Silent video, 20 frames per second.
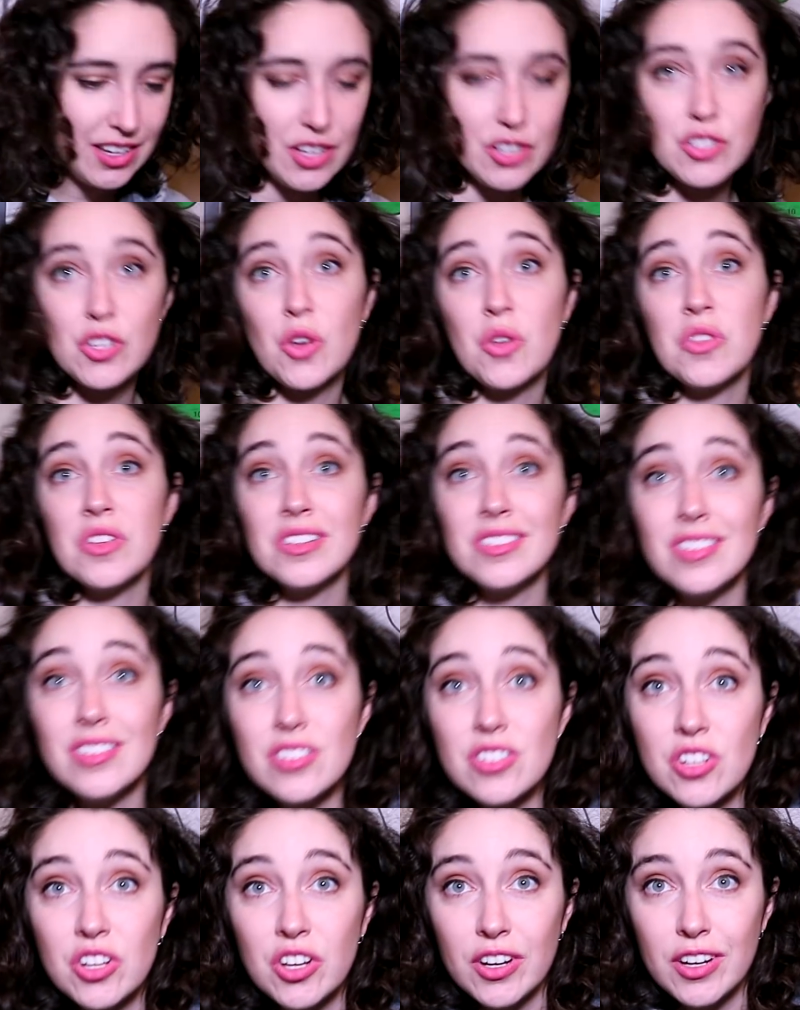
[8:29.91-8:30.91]
So this
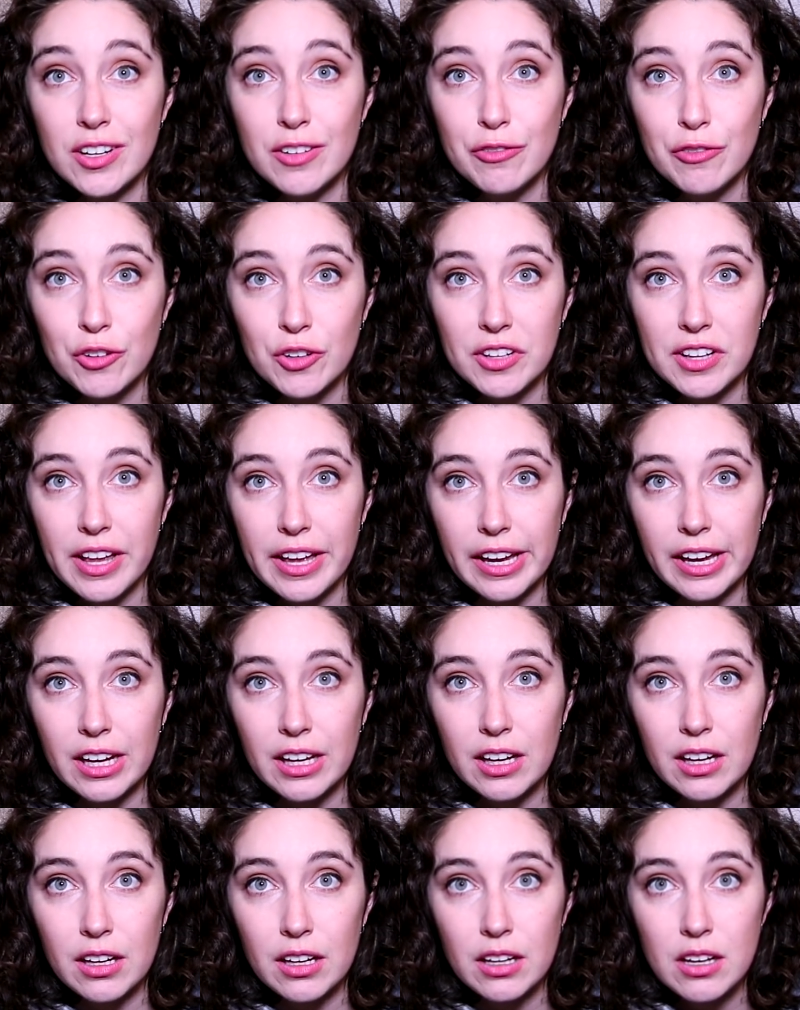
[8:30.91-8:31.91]
is good for like
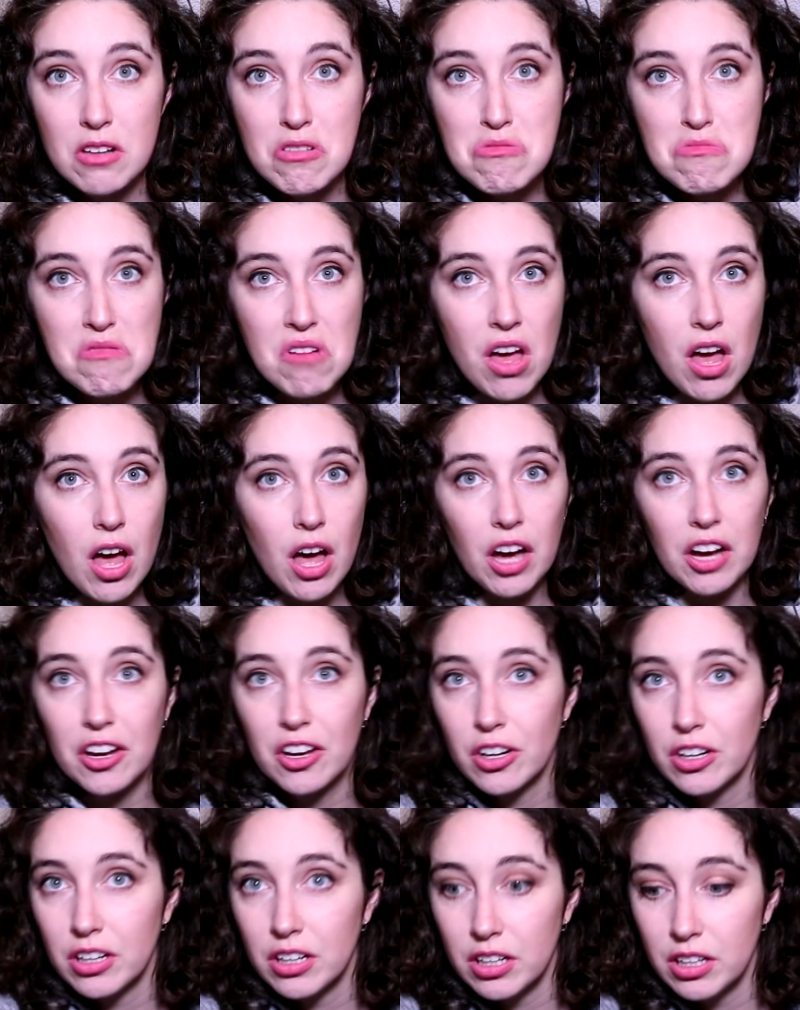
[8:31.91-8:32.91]
a
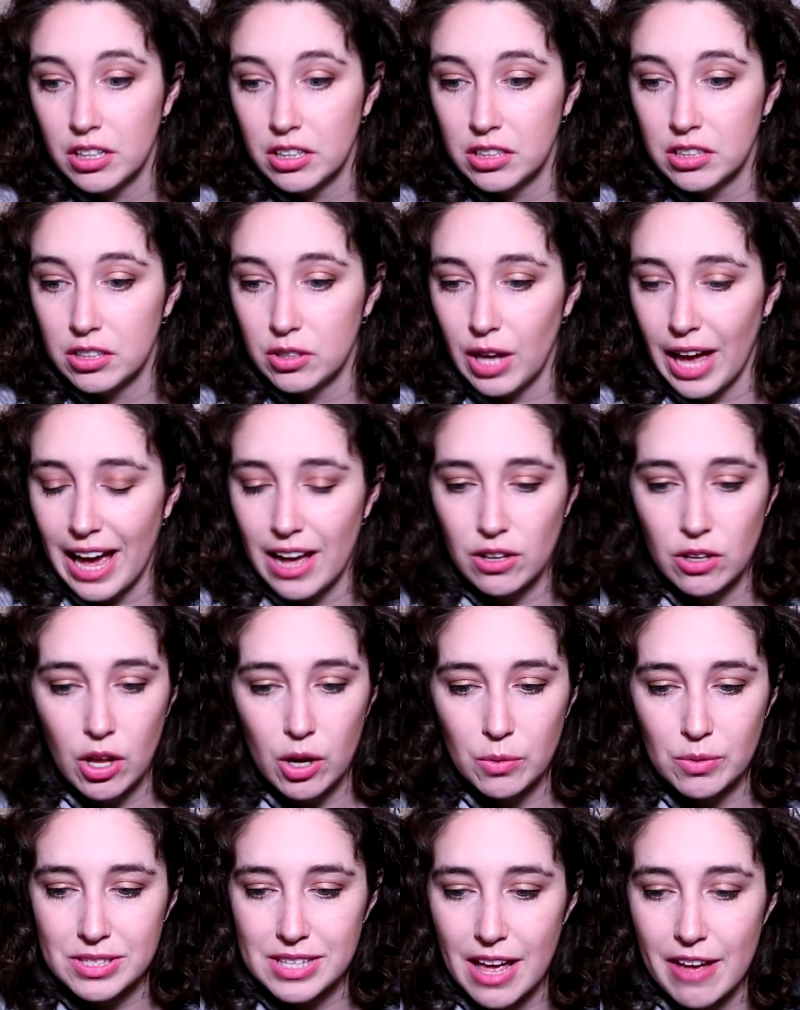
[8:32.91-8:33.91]
good, how
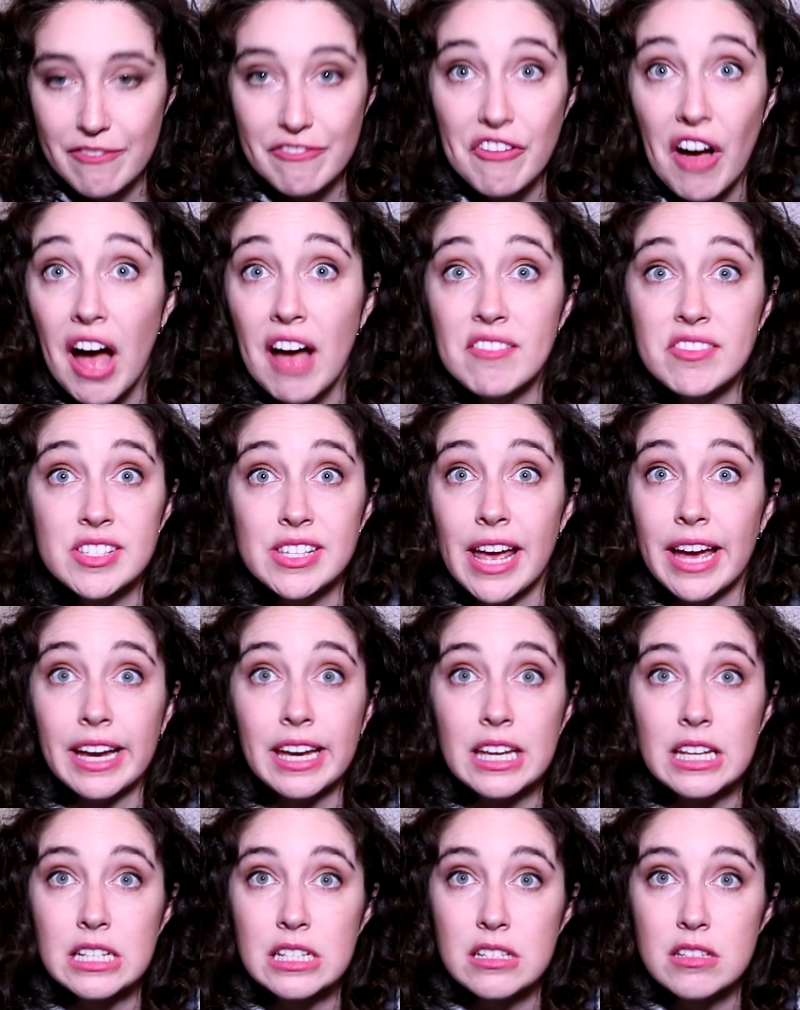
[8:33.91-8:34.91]
long was that? 5
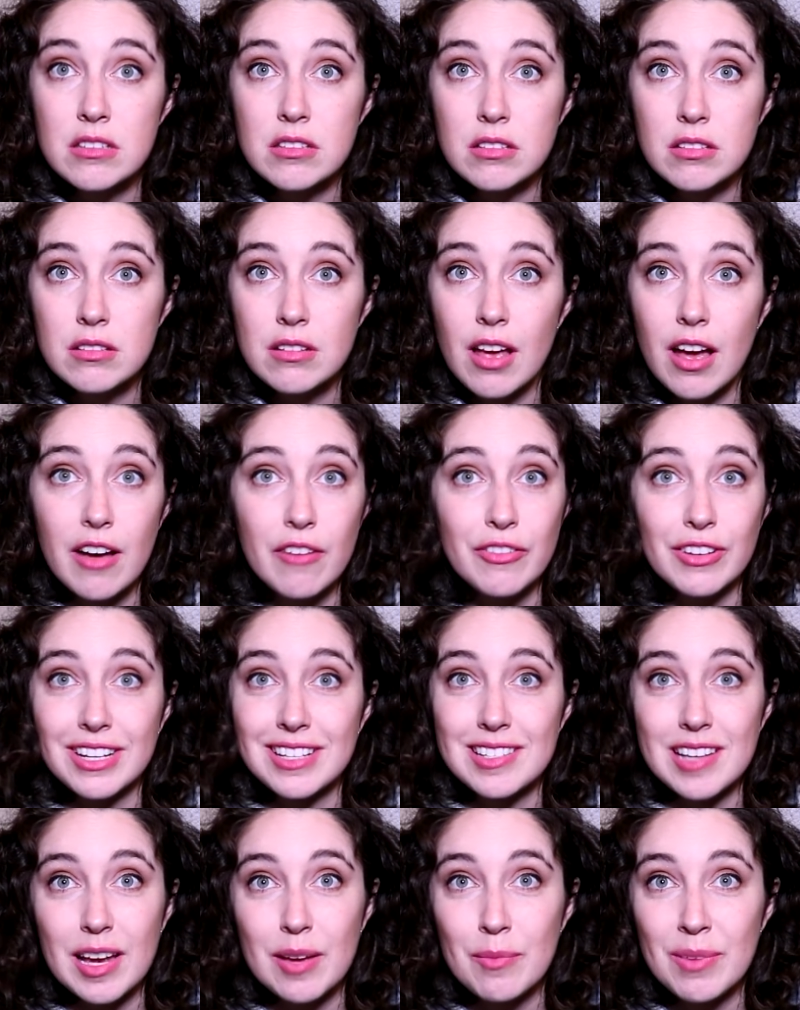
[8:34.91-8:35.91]
seconds of
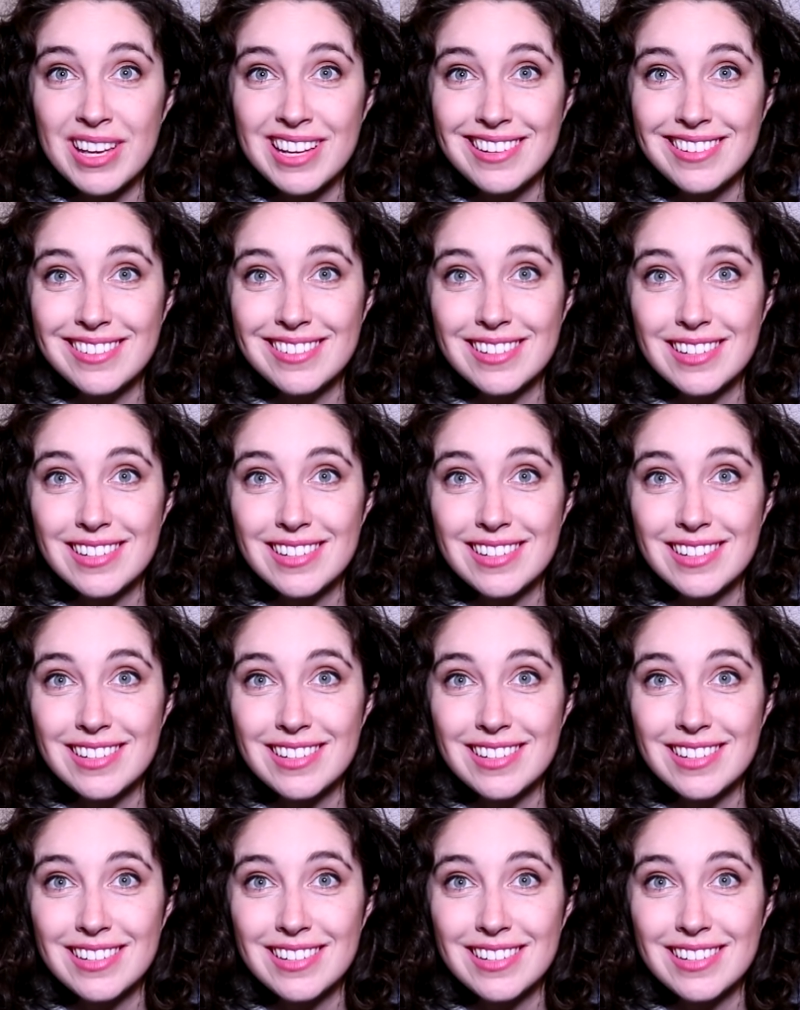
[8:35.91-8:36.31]
excitement?